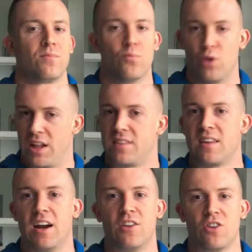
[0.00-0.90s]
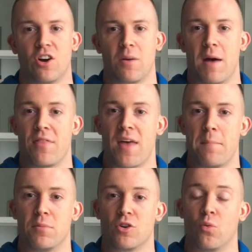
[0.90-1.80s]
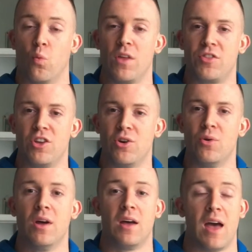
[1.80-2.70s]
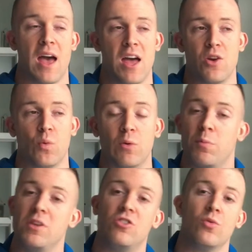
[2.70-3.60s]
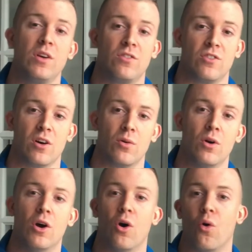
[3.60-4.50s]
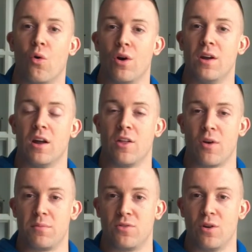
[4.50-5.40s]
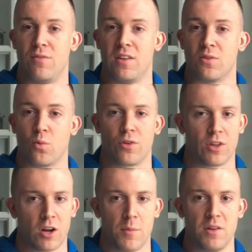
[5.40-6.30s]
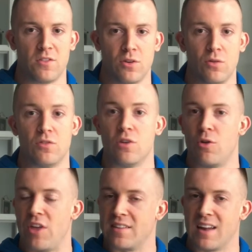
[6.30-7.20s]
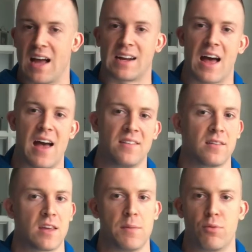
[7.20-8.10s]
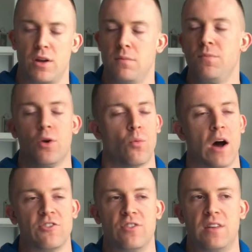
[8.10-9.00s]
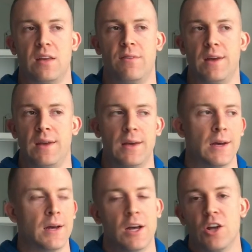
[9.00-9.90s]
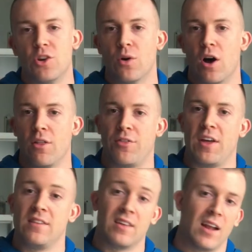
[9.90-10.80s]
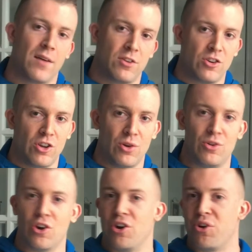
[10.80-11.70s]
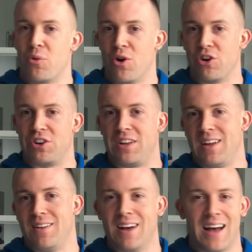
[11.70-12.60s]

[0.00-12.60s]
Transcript: Really excited to talk about that book with you, and we will be doing so on another episode of Is It Worth It coming soon. So thanks a lot, guys. Keep reading, watching TV, doing all the things you love to do during quarantine.